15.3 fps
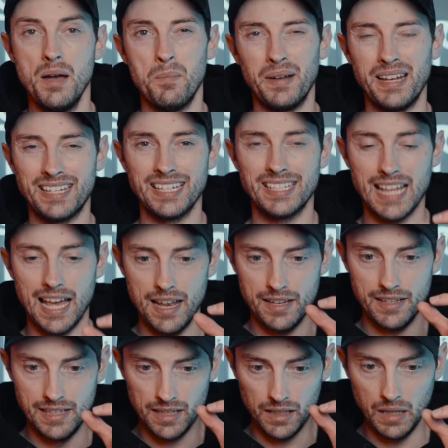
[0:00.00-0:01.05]
but it's just that
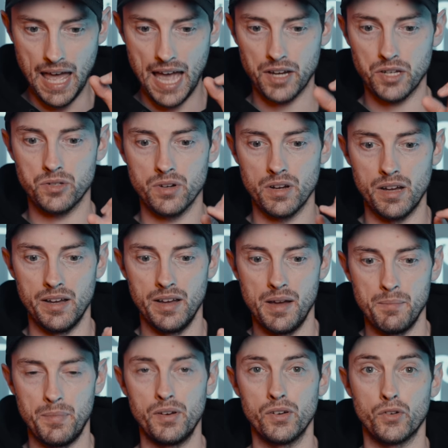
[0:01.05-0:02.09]
little extra
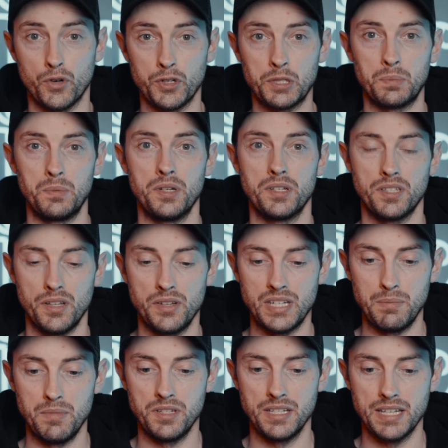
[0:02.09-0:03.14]
bit of crispness that those
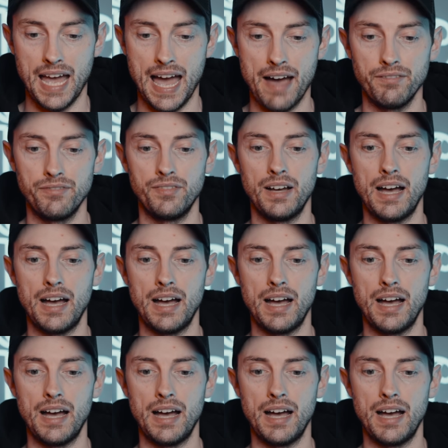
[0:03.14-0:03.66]
images have.